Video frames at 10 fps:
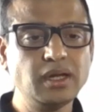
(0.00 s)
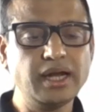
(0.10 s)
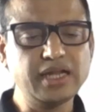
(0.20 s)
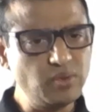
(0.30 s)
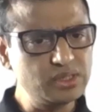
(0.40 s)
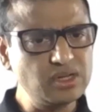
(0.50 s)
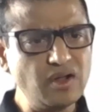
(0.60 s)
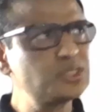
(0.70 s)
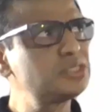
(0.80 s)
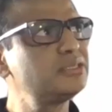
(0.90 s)
and that was
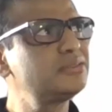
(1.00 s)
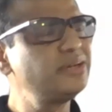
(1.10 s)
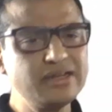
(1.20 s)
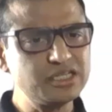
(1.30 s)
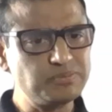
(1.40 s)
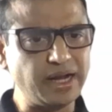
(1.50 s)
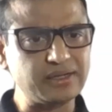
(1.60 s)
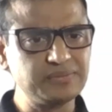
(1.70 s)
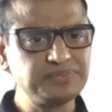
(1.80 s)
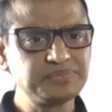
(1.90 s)
launched 3 years back.
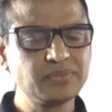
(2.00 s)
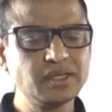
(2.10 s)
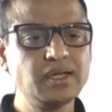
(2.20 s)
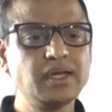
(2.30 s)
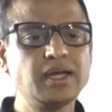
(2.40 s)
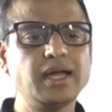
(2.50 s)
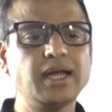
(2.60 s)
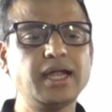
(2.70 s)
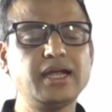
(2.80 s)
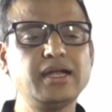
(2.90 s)

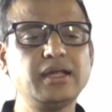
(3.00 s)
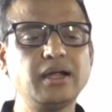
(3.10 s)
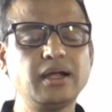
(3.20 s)
And